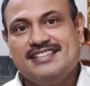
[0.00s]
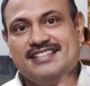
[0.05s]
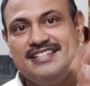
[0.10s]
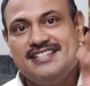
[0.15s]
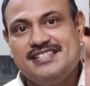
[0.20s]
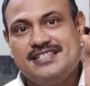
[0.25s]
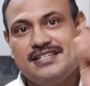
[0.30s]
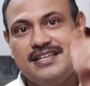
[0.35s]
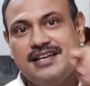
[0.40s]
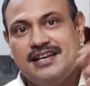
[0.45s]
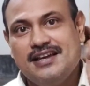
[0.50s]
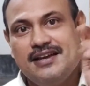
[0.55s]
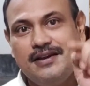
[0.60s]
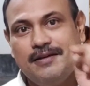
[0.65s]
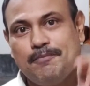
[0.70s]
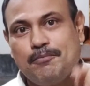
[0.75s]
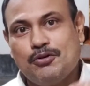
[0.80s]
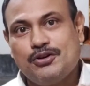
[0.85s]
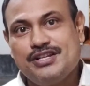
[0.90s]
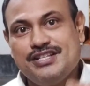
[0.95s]
this
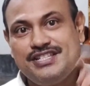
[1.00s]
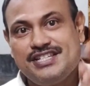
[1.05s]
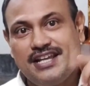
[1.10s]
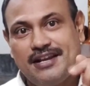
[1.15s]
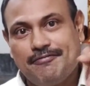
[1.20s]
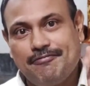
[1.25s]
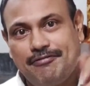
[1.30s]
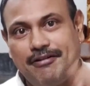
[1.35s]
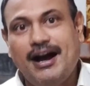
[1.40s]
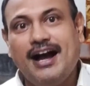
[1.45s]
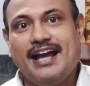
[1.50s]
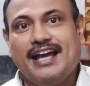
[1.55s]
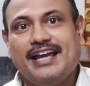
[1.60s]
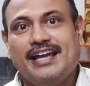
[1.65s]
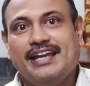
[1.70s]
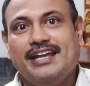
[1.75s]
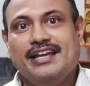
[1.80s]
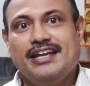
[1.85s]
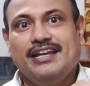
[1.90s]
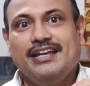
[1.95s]
potential phi